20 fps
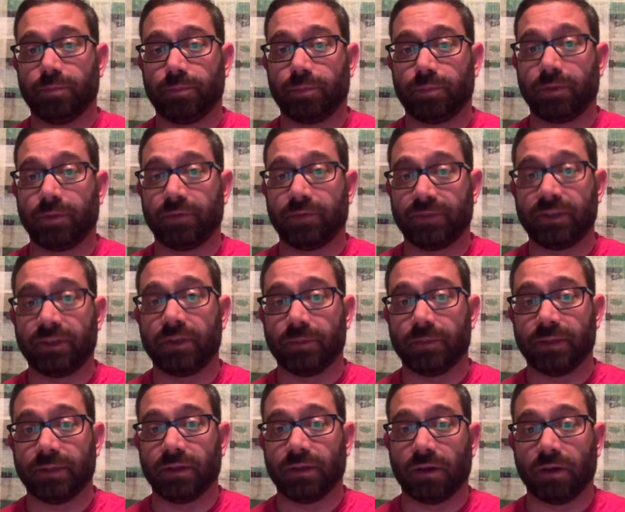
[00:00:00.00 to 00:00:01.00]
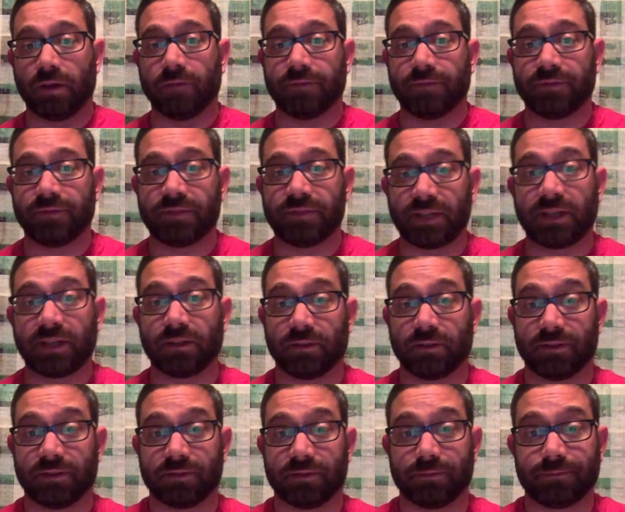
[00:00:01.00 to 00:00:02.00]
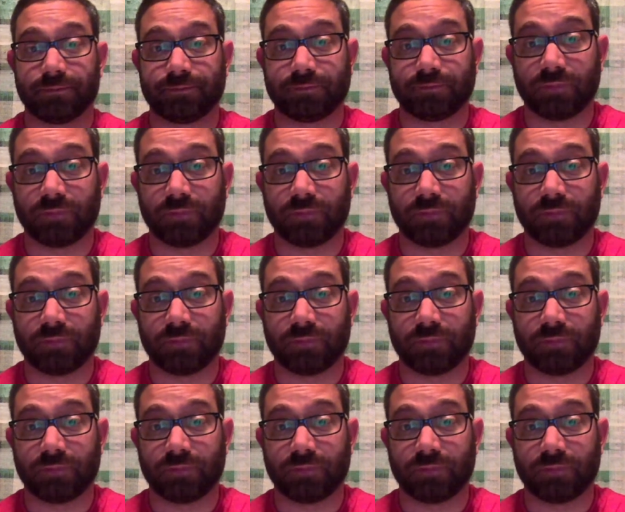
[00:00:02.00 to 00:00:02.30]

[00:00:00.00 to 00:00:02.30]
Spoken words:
prefigurement of secularism.